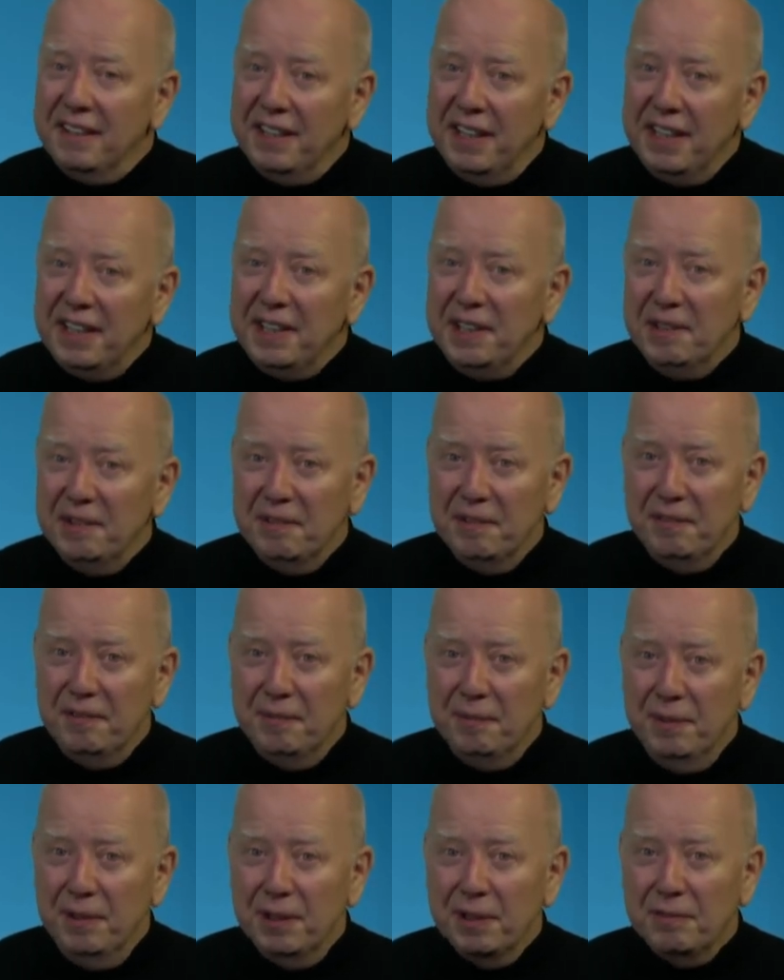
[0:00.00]
Thank you.
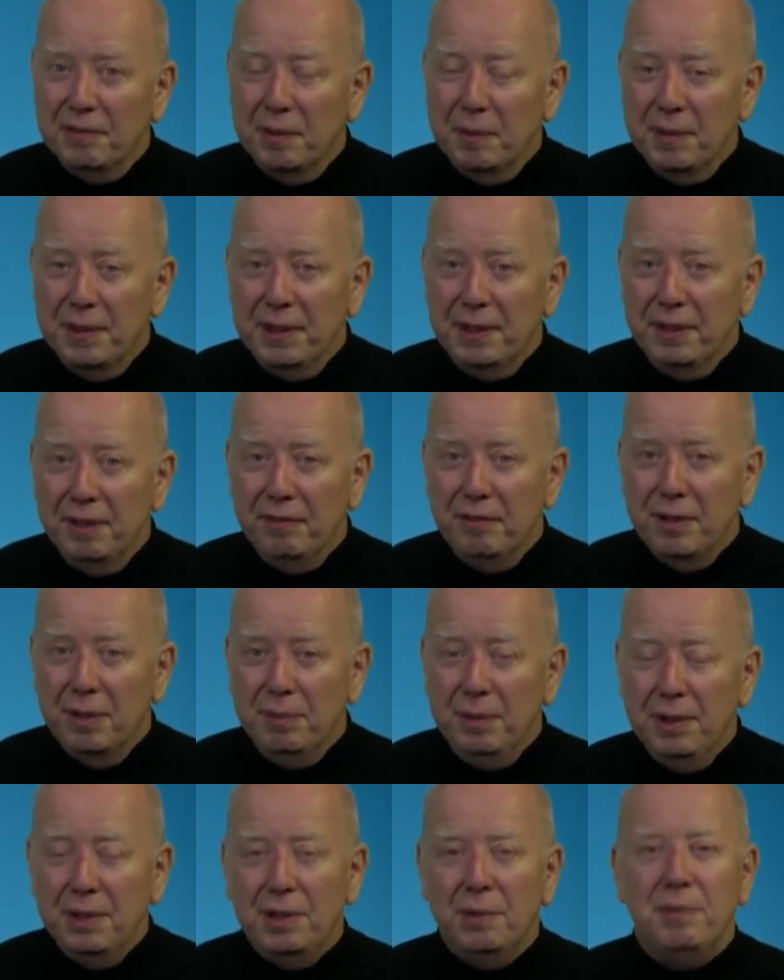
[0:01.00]
We look forward to hearing
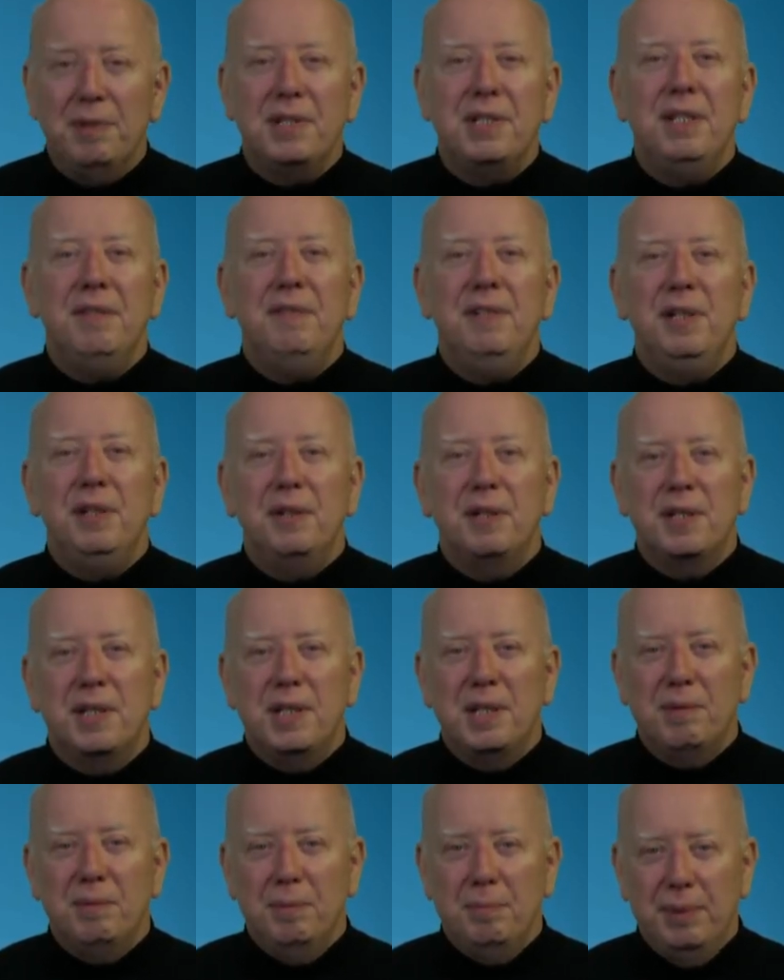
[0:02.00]
from you and to receiving your
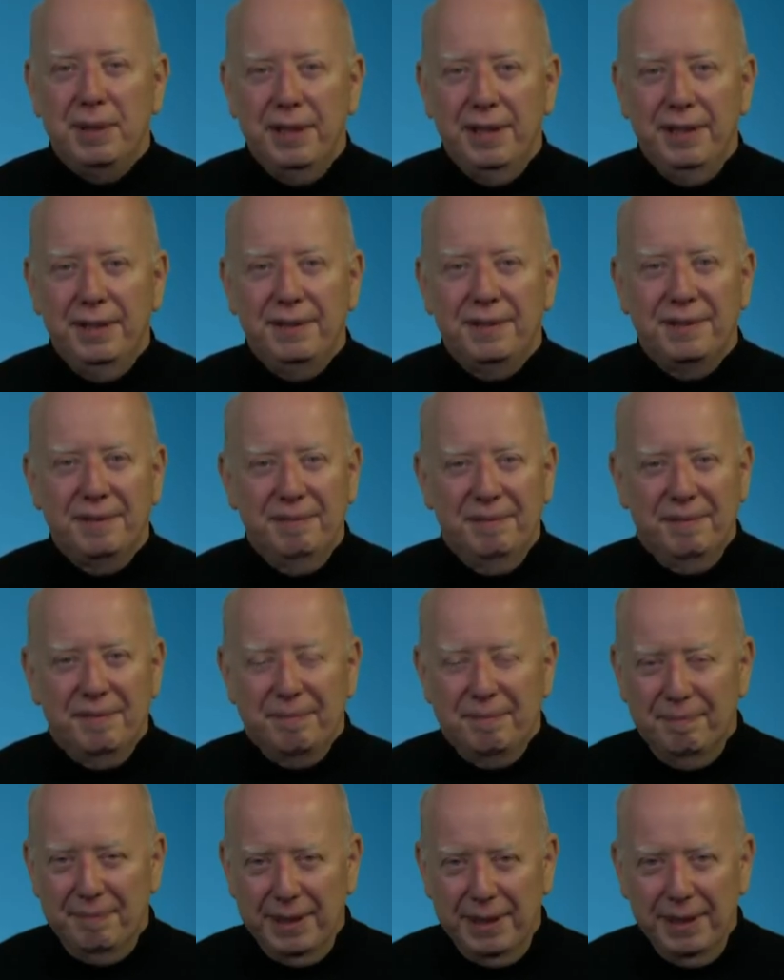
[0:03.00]
assessment plans
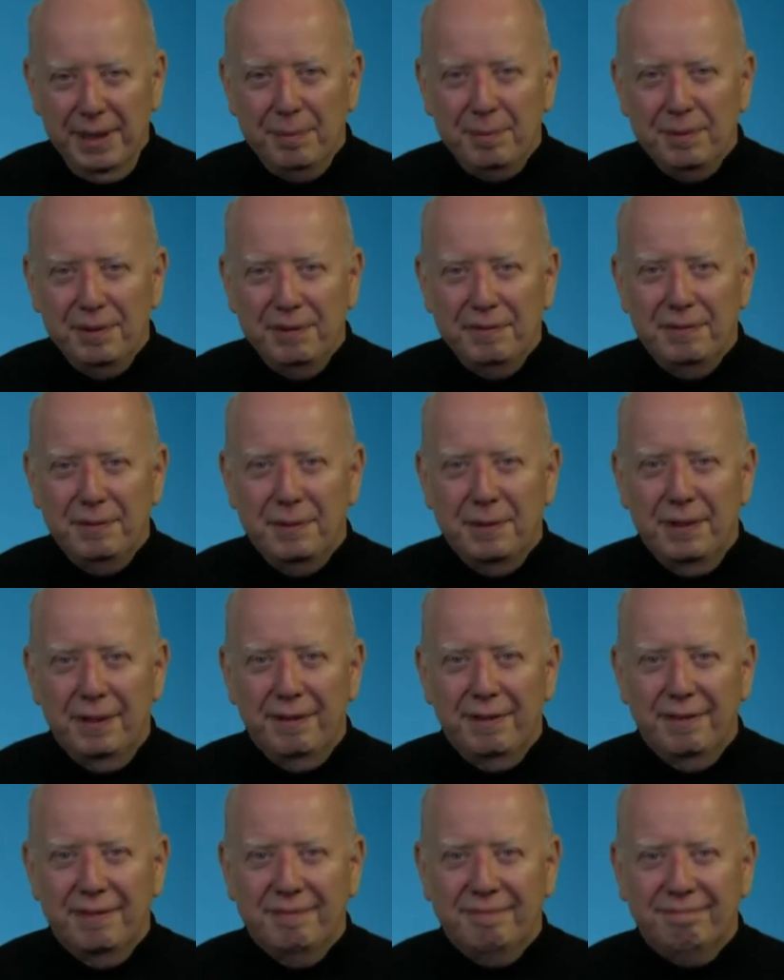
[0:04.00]
by April the
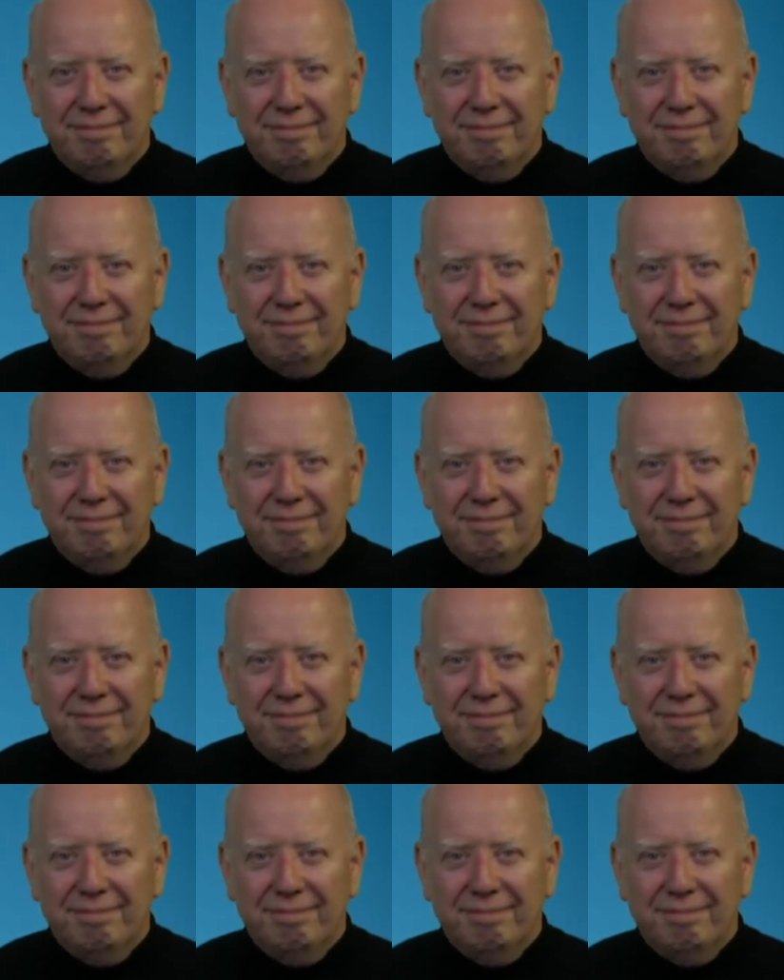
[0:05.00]
4th.